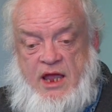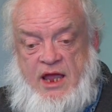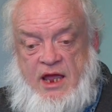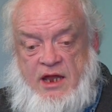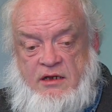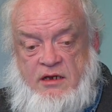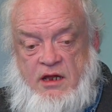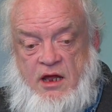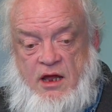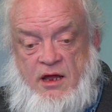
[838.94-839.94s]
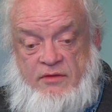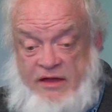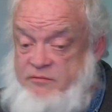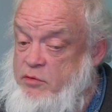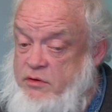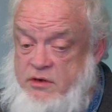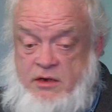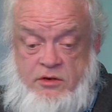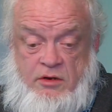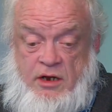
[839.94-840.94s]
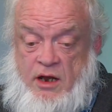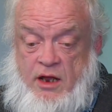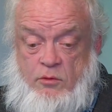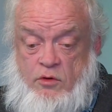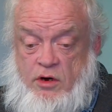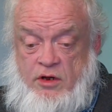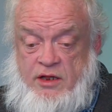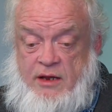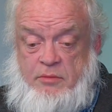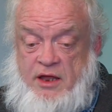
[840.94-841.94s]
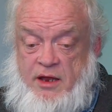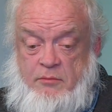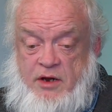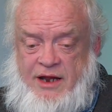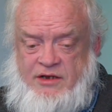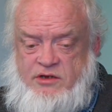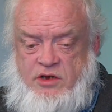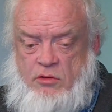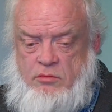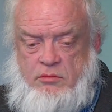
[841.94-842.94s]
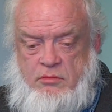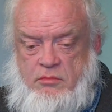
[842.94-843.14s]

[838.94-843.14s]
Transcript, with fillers: And uh, they've been doing a lot of work on that plant, but I don't,